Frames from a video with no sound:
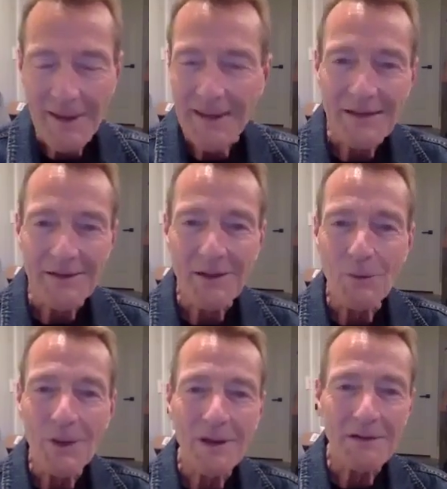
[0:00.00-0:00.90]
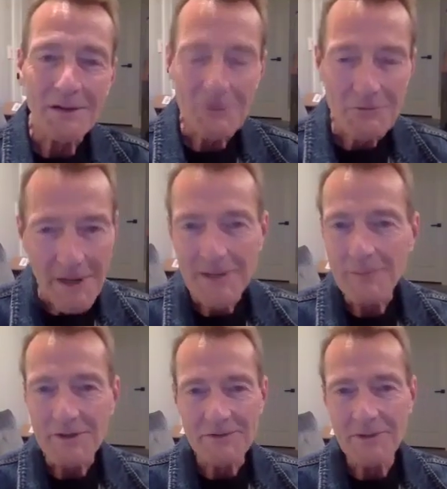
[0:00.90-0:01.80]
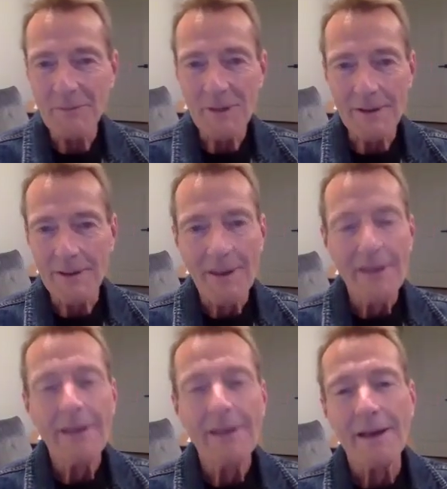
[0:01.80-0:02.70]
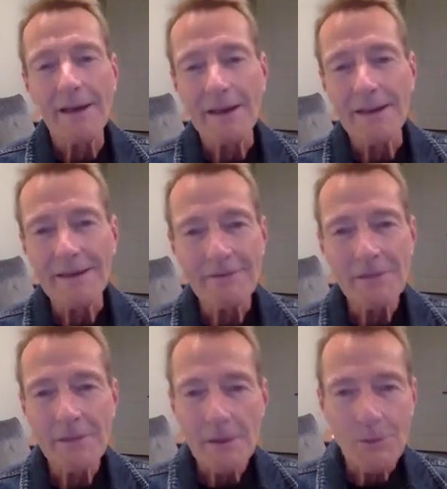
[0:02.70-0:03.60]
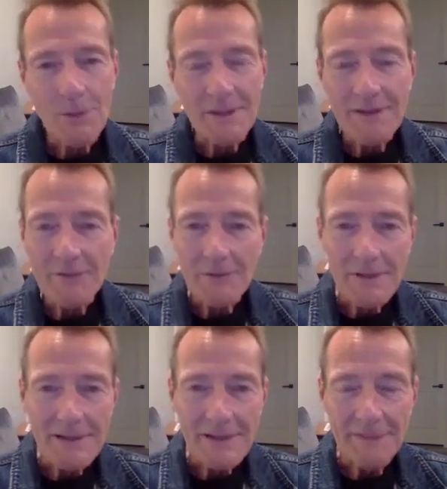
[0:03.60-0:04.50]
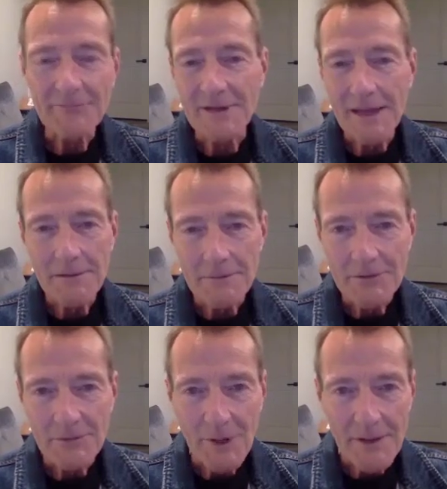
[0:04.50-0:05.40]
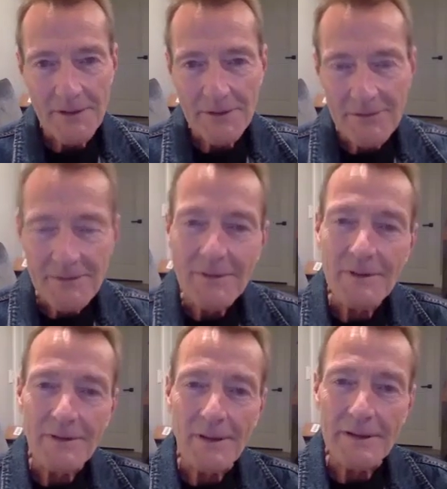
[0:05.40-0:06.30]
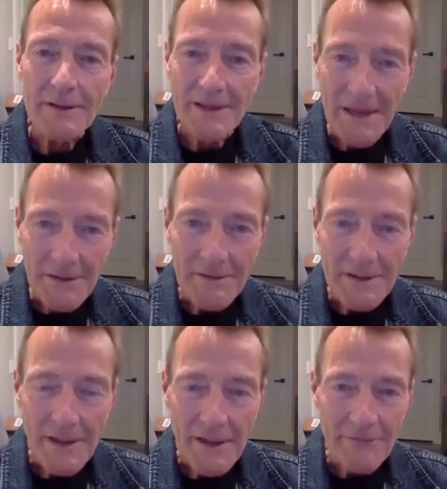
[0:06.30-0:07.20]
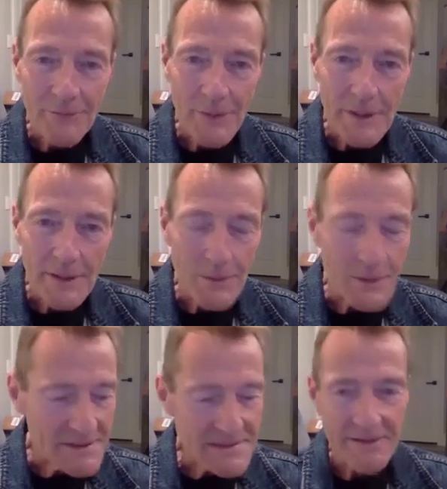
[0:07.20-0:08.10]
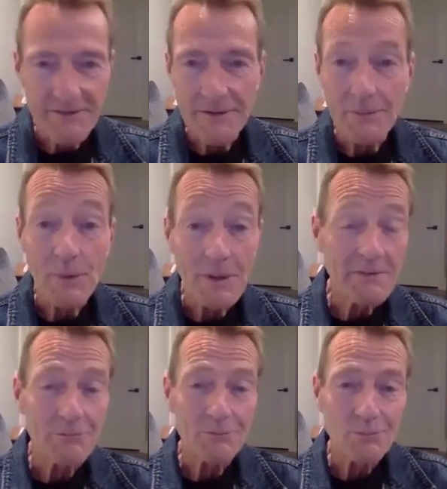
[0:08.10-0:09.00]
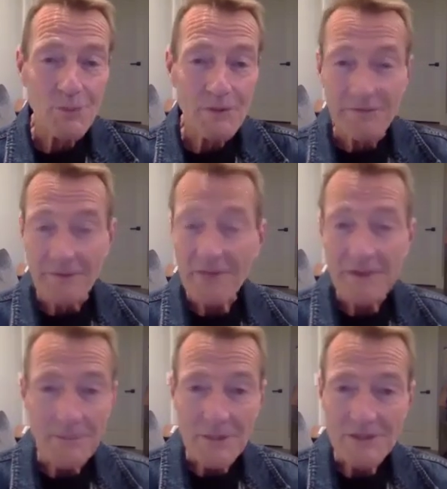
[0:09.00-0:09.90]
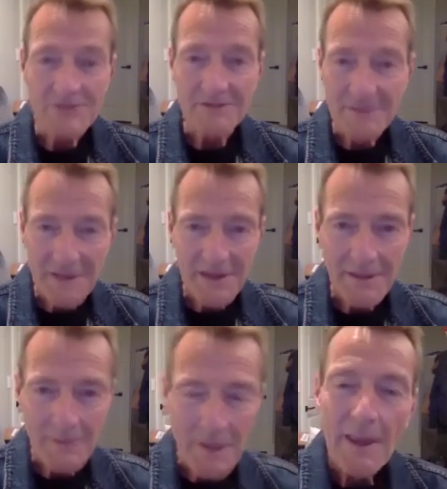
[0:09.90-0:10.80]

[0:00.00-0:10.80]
You know, we are incredibly similar. Even though we never really lived together as brothers, later in life, we discovered that we're very much the same.